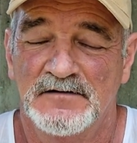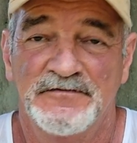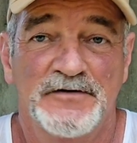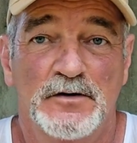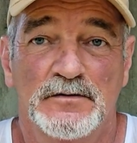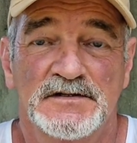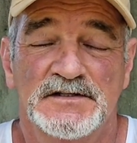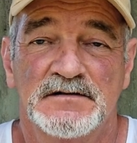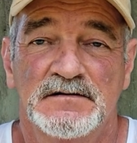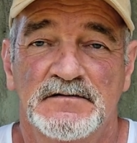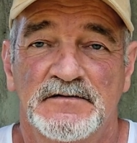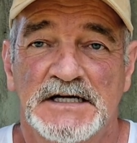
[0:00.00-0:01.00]
Phones,
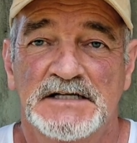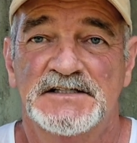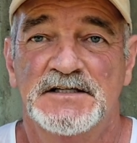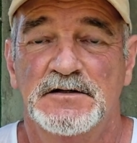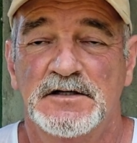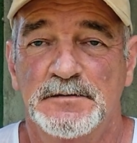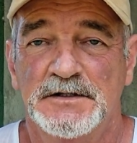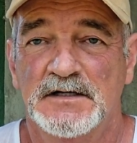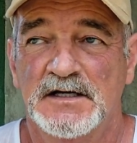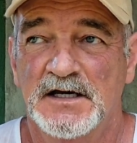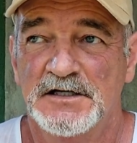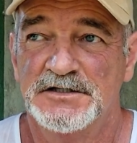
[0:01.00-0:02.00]
instant
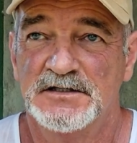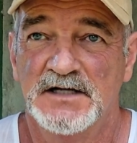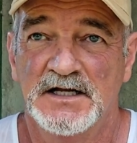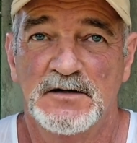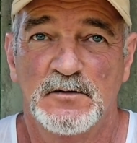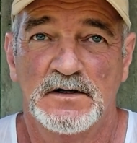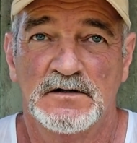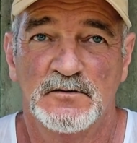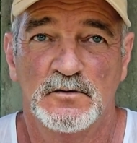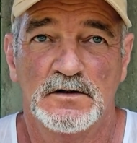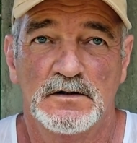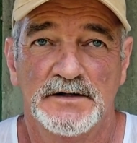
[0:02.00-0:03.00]
communication anywhere in
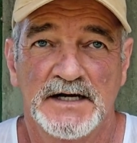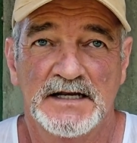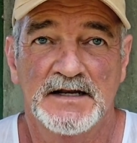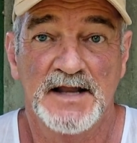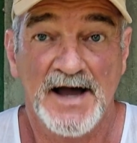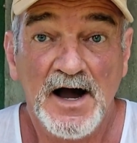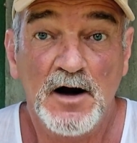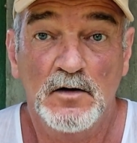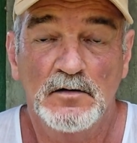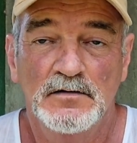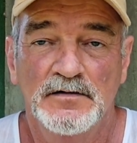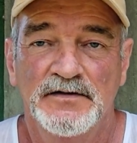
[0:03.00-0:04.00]
the world, and
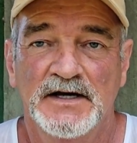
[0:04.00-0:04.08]
now,